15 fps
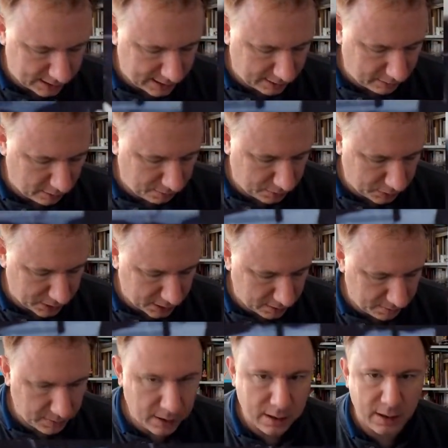And down the
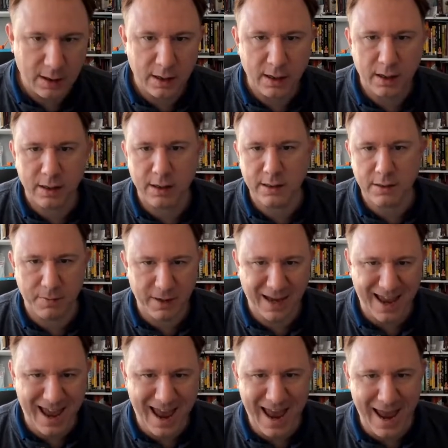bottom, there's a
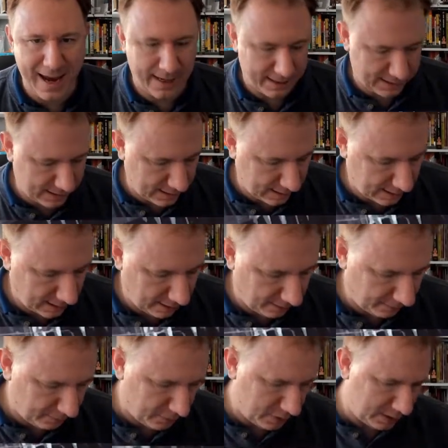big X out
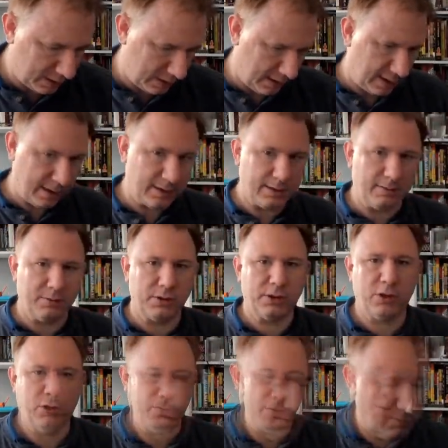of wood. And at the
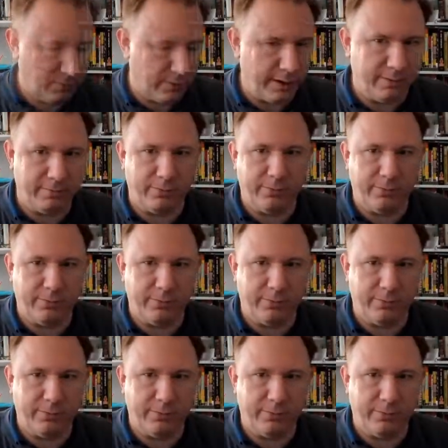top, where